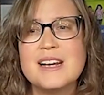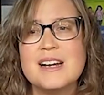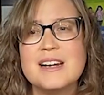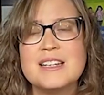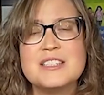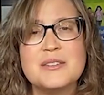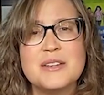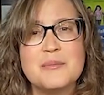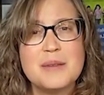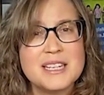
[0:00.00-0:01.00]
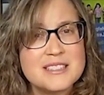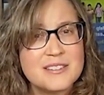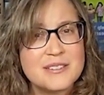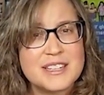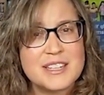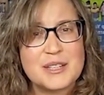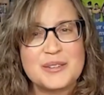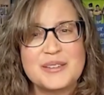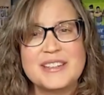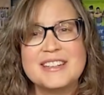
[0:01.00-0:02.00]
so their minds are
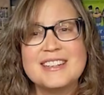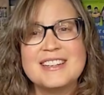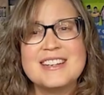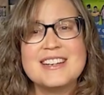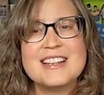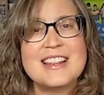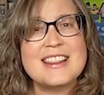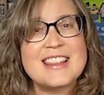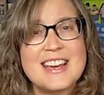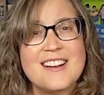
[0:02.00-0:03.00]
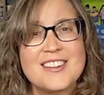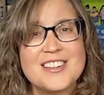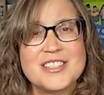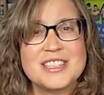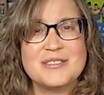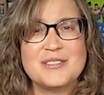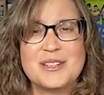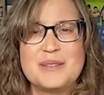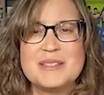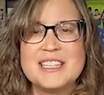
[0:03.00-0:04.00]
renewed and they are
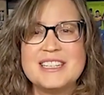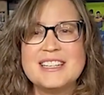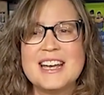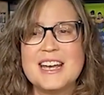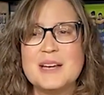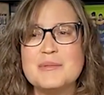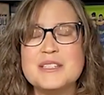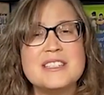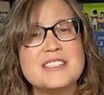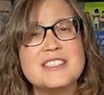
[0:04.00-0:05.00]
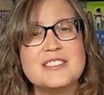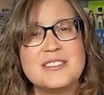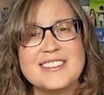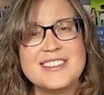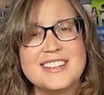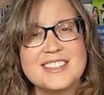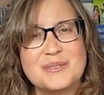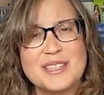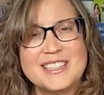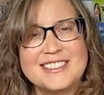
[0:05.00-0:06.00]
transformed, able to discern God's
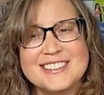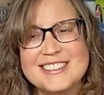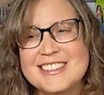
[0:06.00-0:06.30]
will.